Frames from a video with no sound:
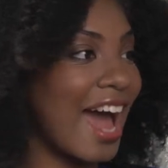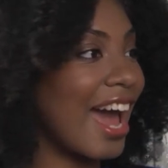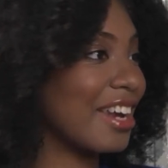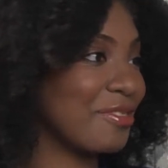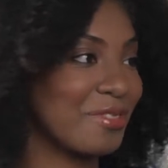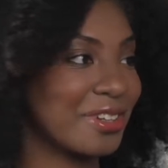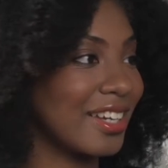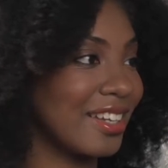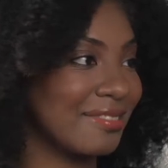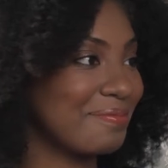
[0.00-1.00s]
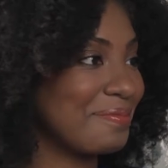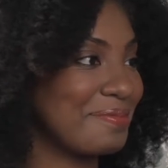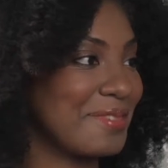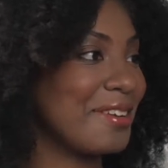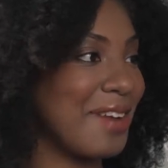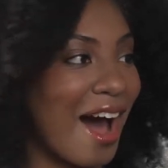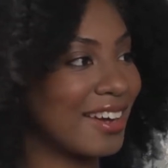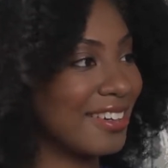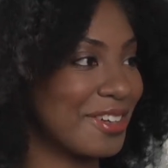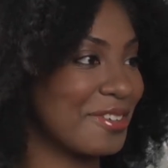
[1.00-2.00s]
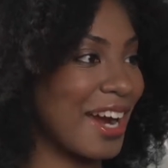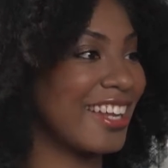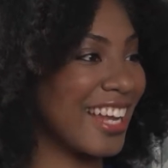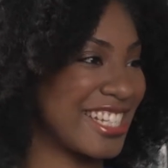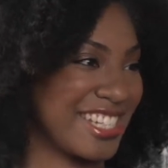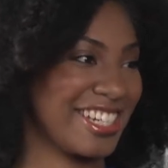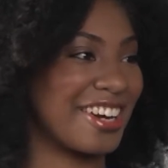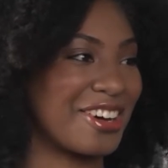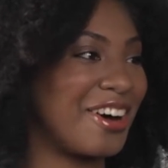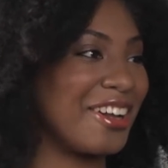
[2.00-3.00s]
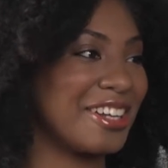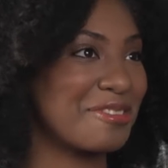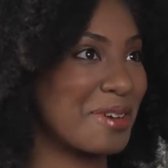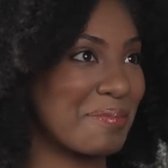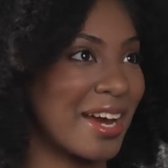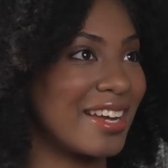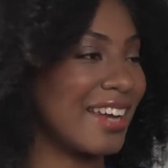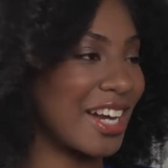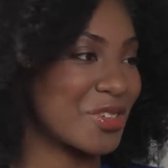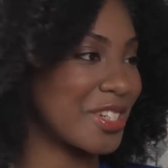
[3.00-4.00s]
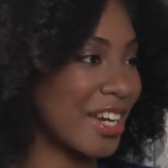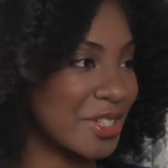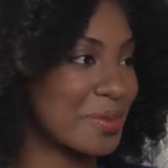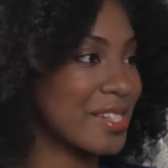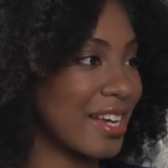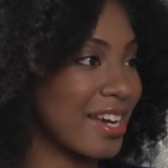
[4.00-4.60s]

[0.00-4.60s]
I had really not a recollection at all of what my natural texture was